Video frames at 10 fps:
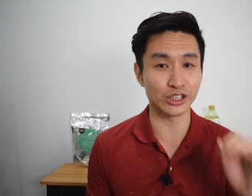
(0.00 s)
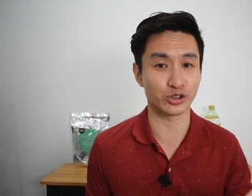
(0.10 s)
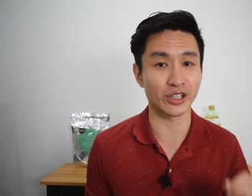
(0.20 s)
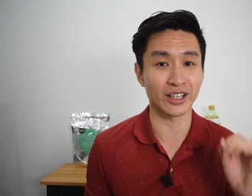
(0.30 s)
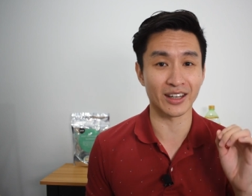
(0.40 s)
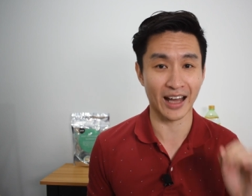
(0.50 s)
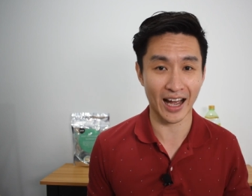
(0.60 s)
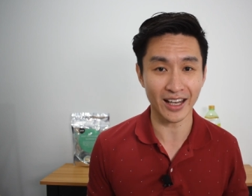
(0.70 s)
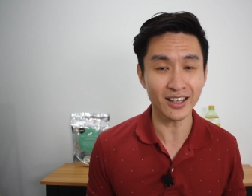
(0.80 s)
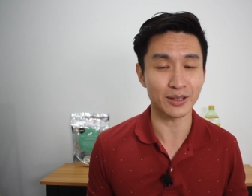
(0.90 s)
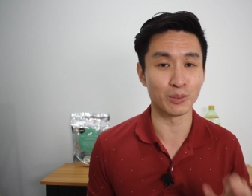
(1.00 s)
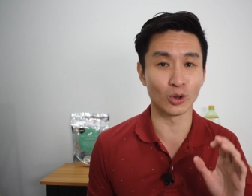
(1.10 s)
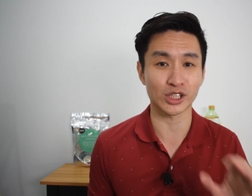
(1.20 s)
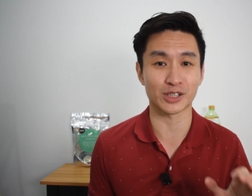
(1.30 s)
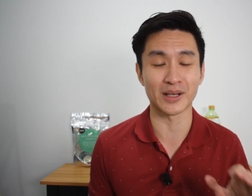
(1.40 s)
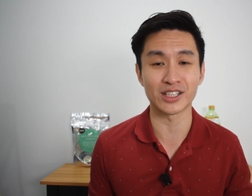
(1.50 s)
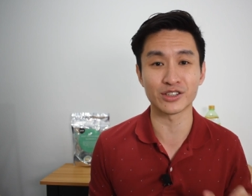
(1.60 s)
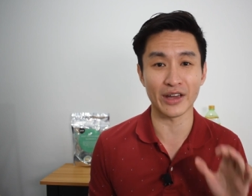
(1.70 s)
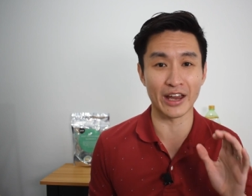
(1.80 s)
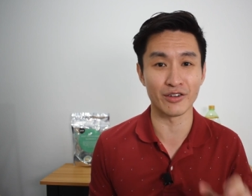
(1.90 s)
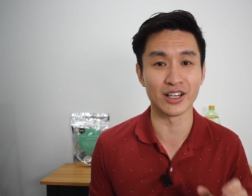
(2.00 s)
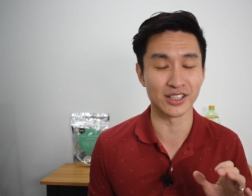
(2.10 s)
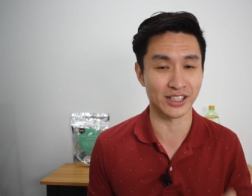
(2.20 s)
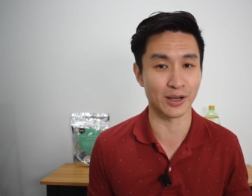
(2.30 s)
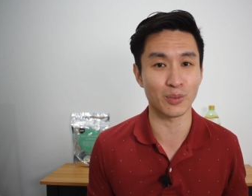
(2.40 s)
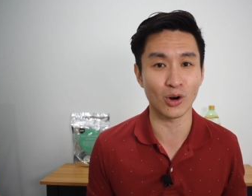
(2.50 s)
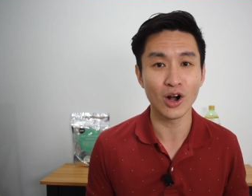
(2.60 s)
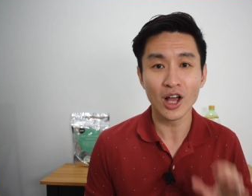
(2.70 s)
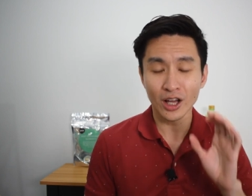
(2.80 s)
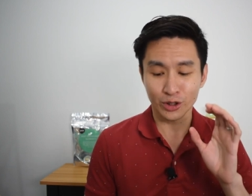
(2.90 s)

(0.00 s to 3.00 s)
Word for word: District 9, the most expensive area in Singapore.